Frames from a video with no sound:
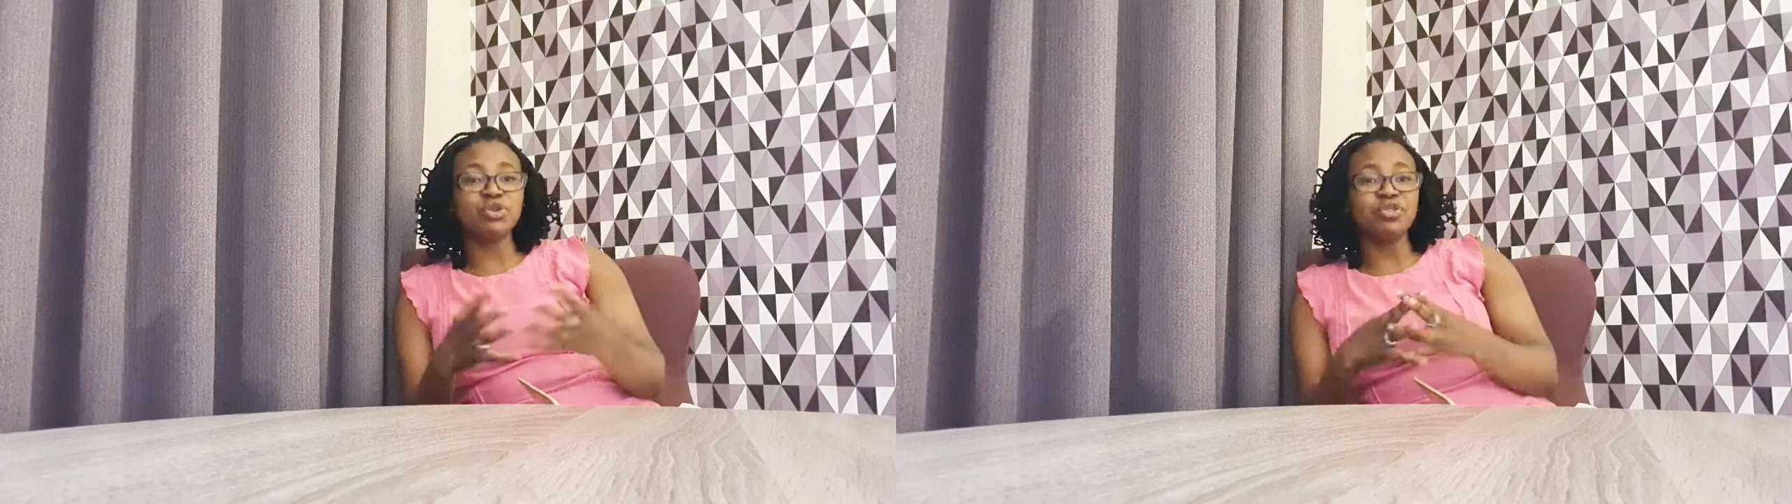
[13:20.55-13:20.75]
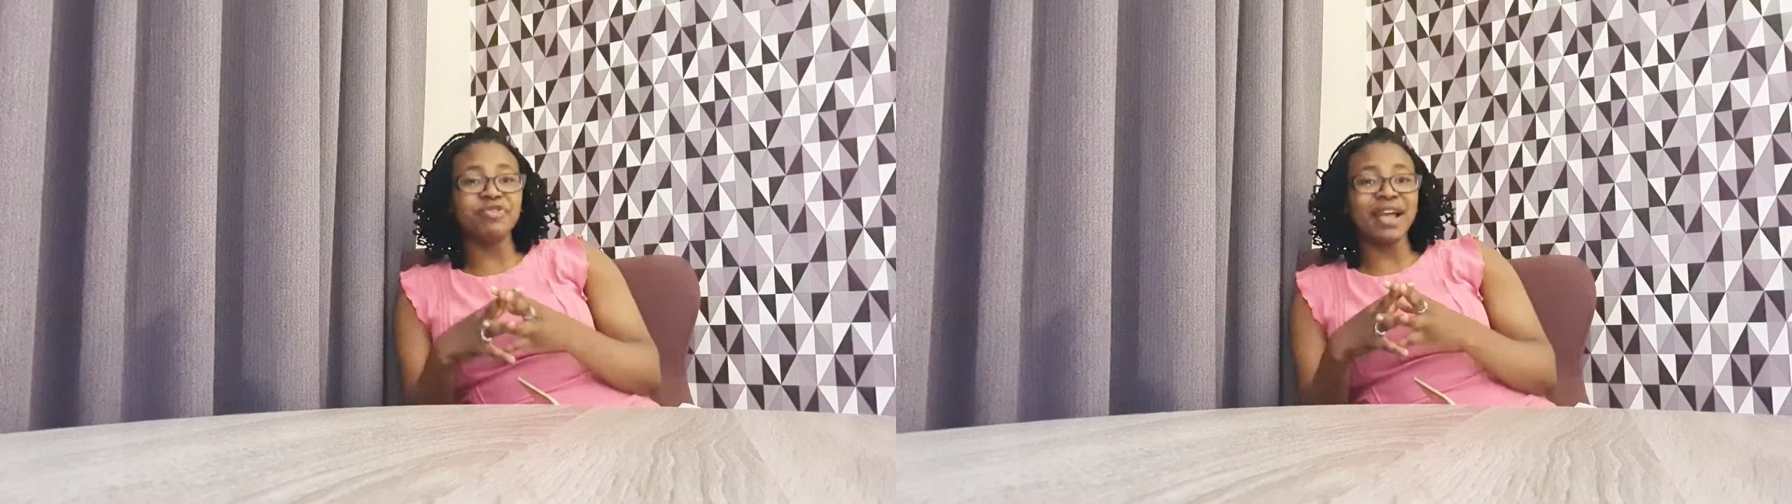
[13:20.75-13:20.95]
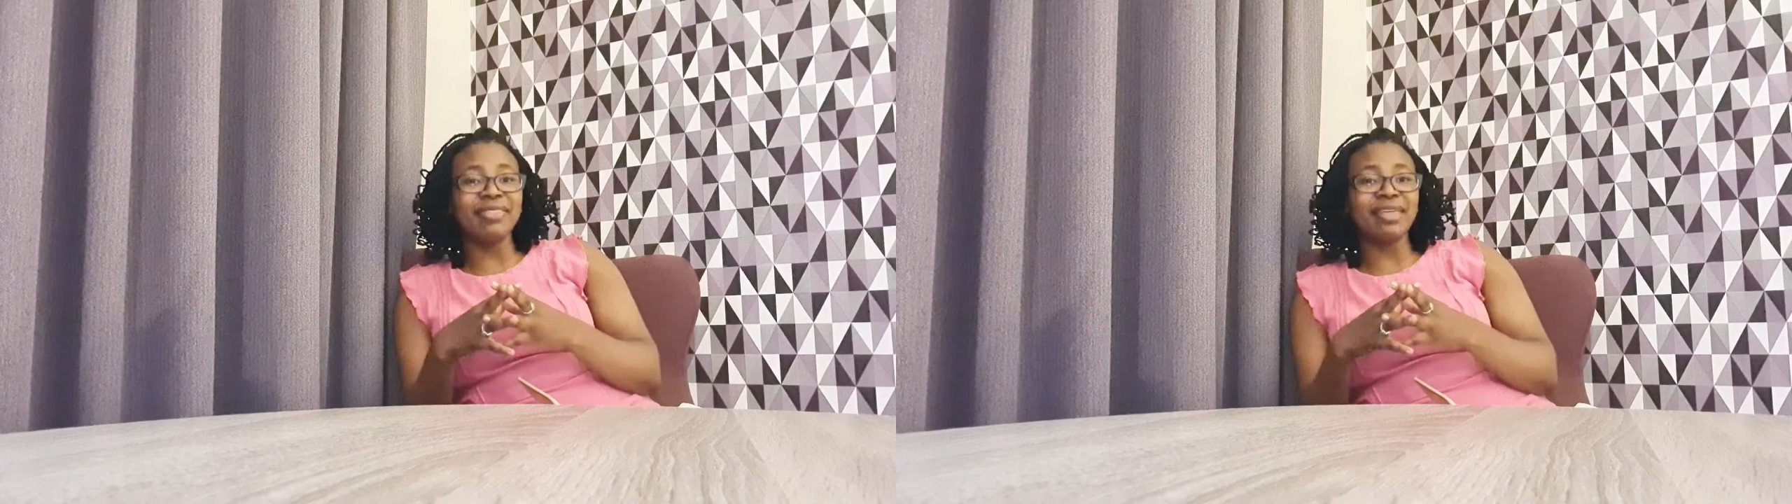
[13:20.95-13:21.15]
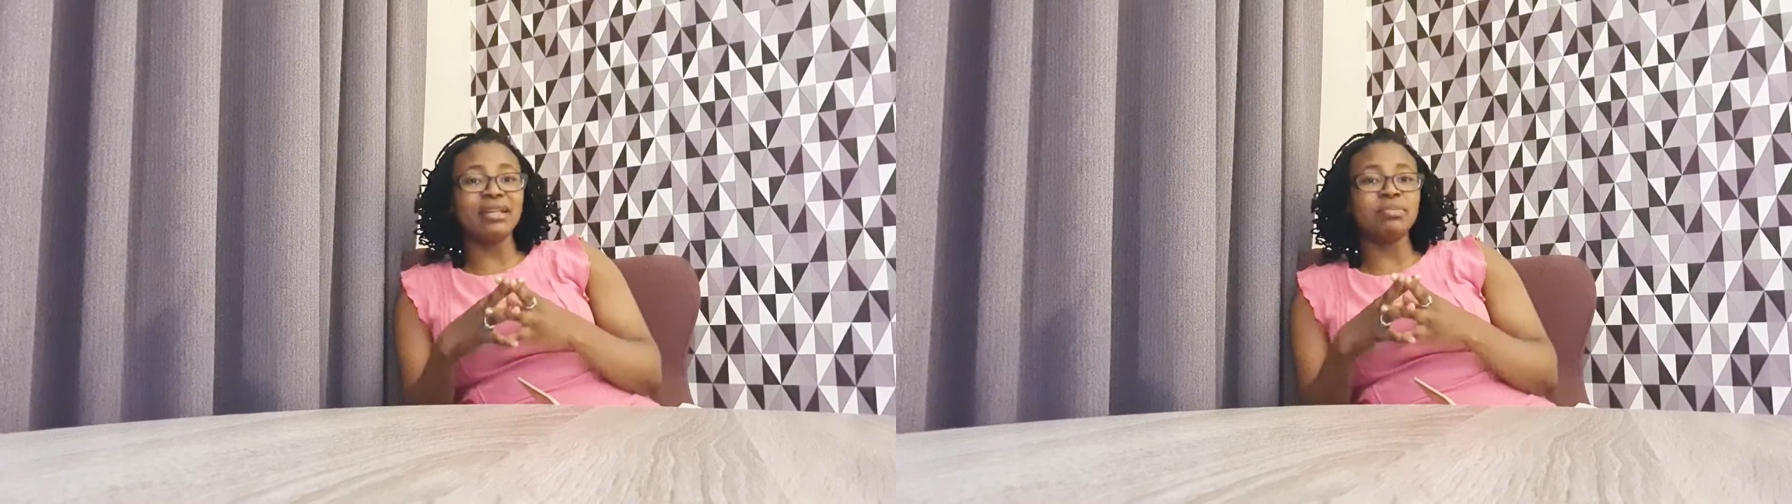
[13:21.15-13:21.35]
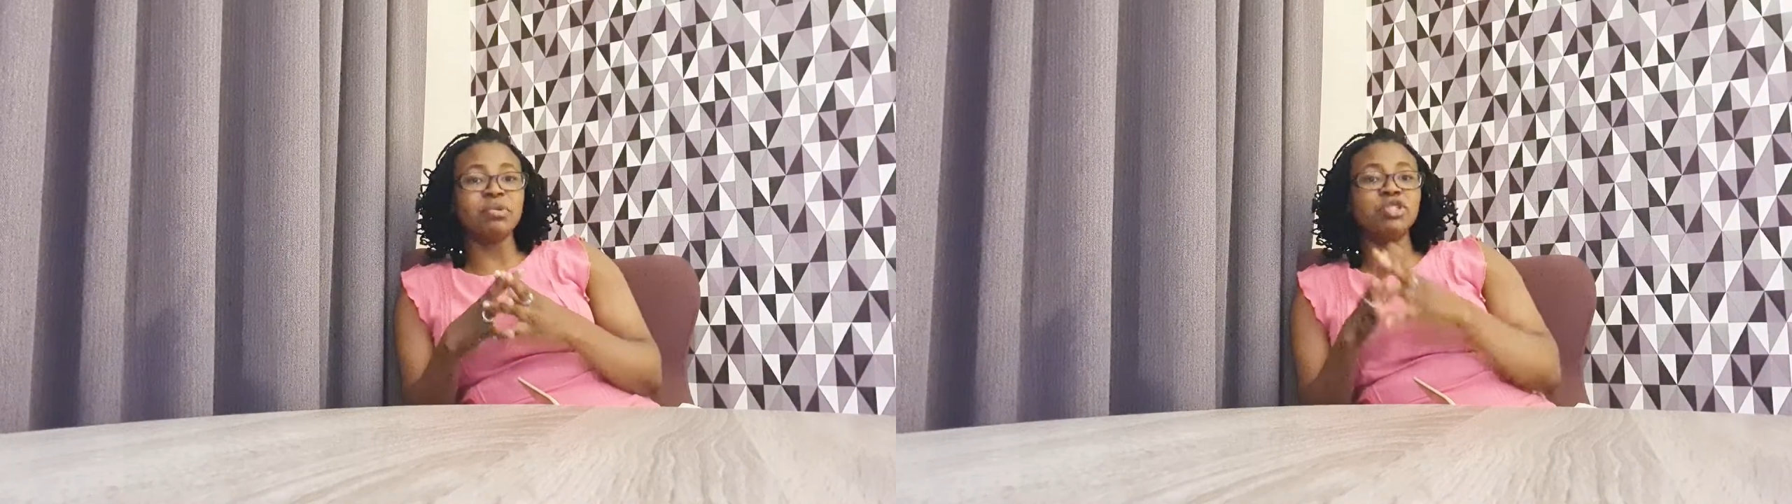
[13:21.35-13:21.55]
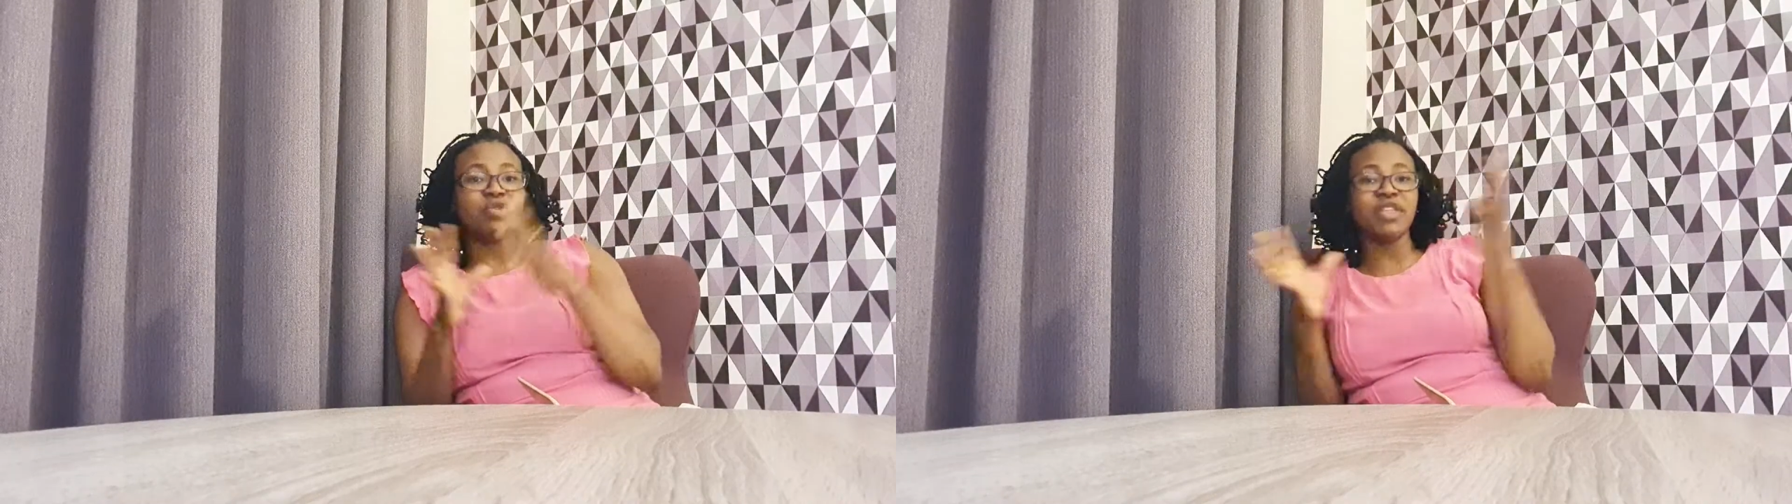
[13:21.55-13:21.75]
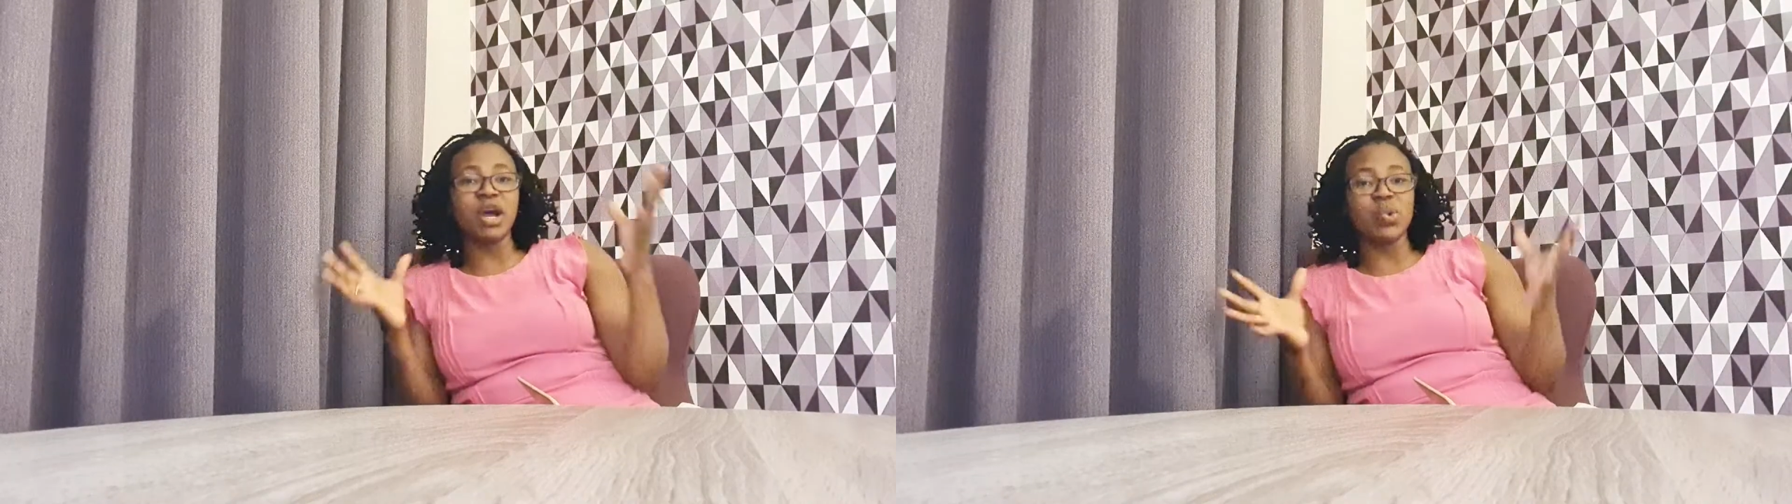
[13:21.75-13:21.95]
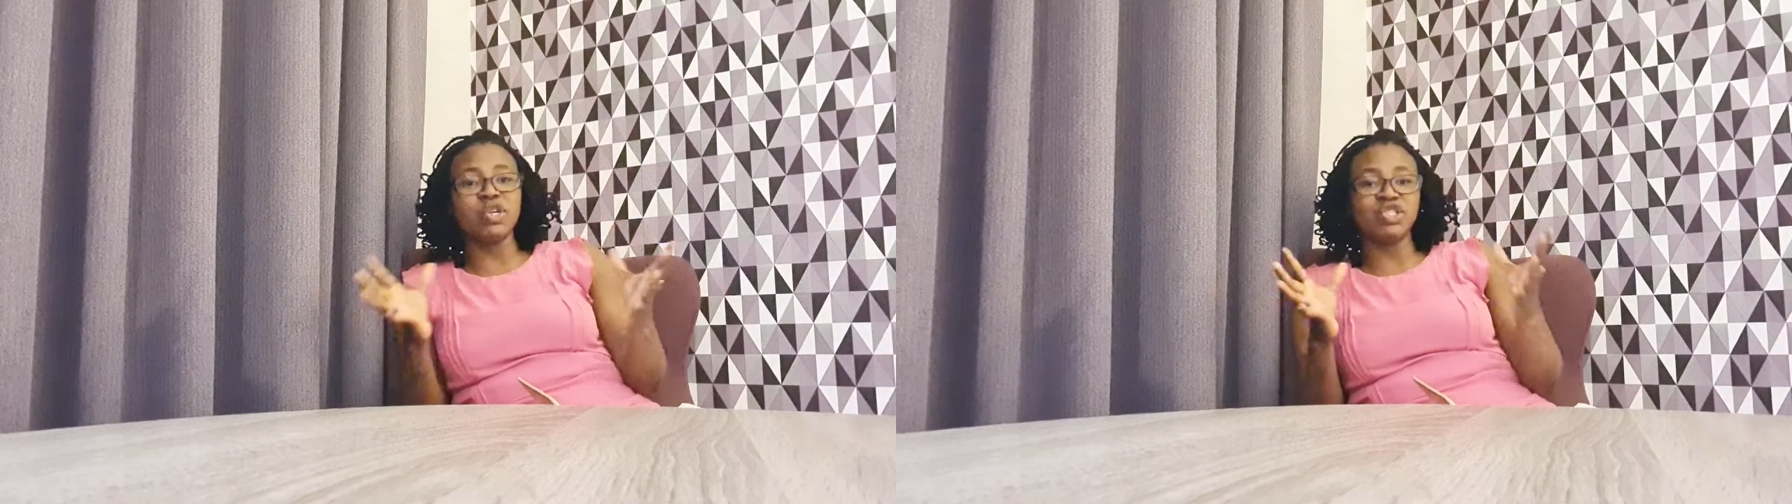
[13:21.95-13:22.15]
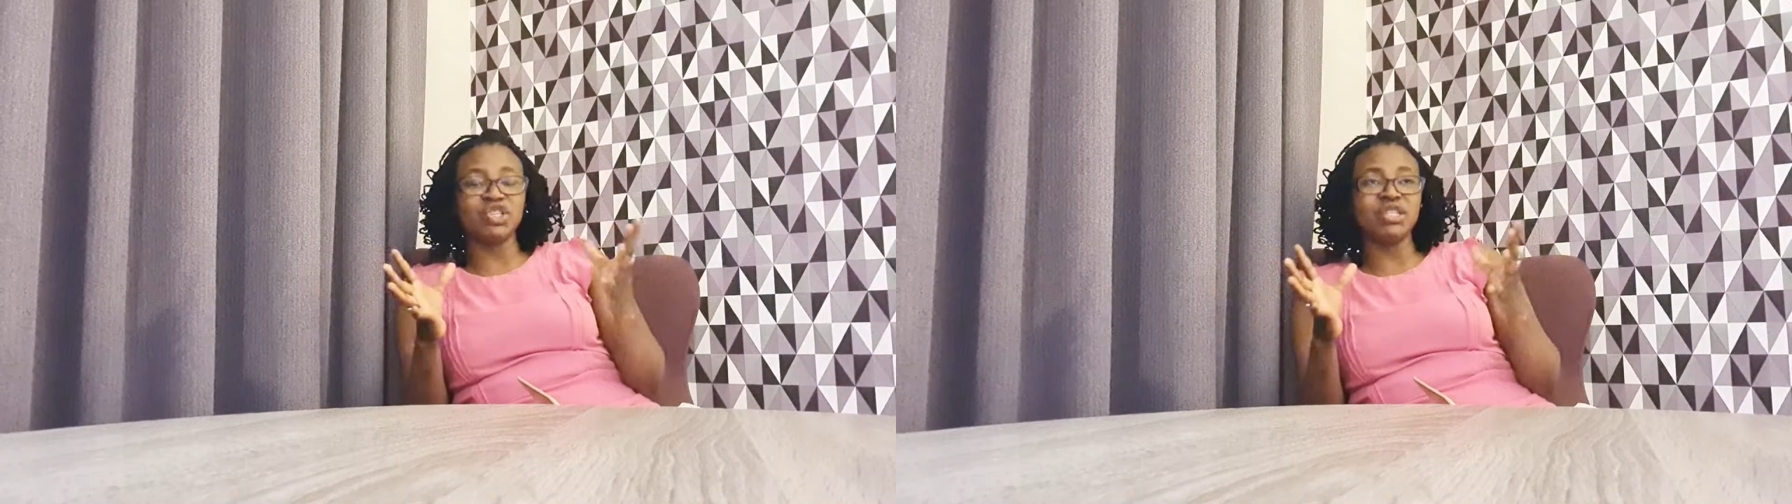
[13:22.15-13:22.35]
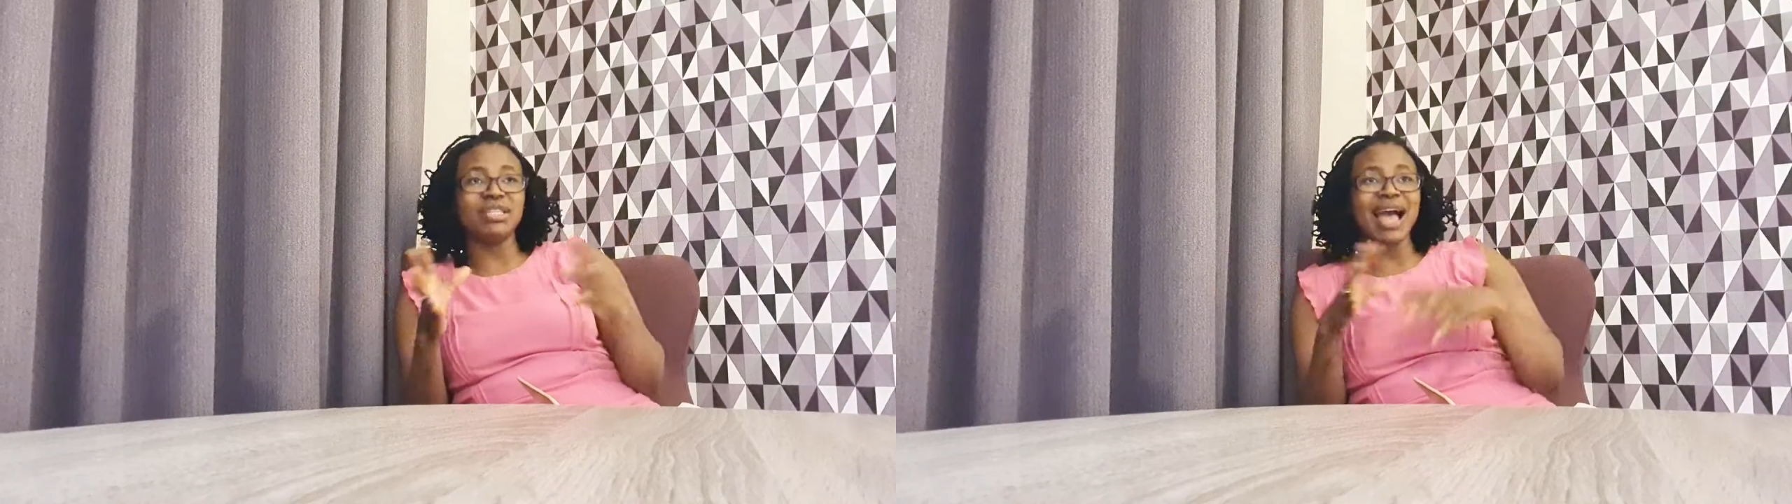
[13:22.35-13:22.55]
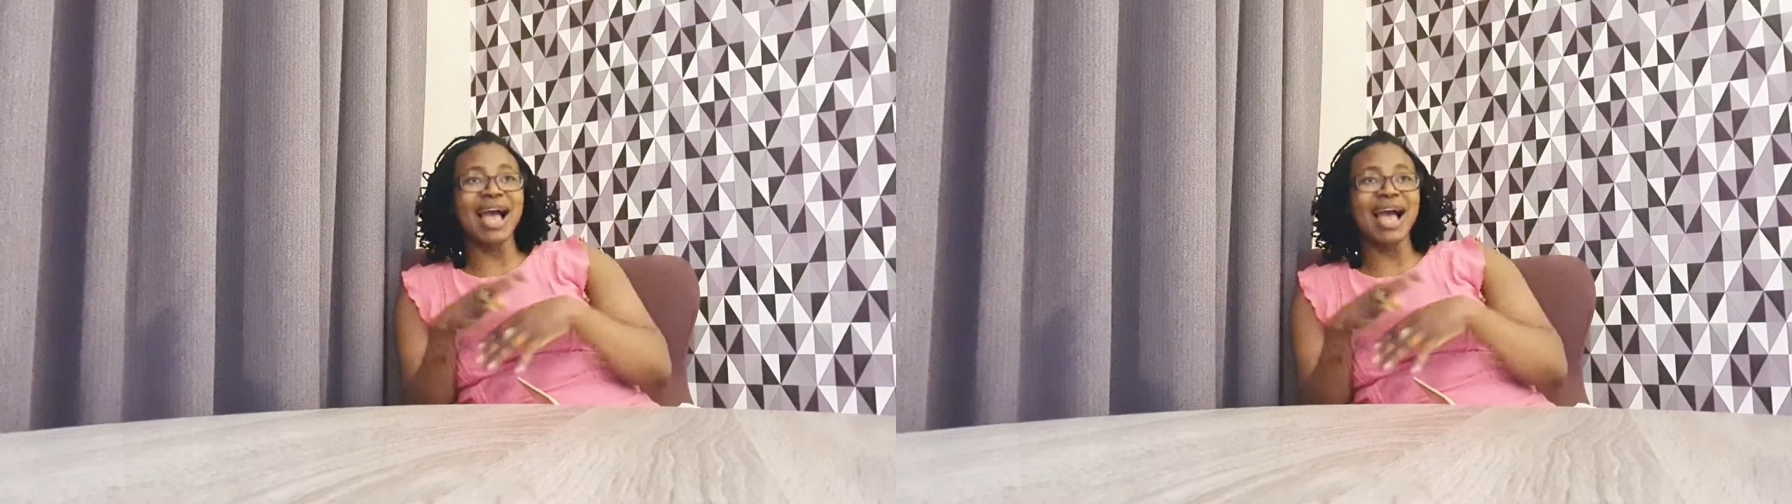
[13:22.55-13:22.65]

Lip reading: you find that most of their questions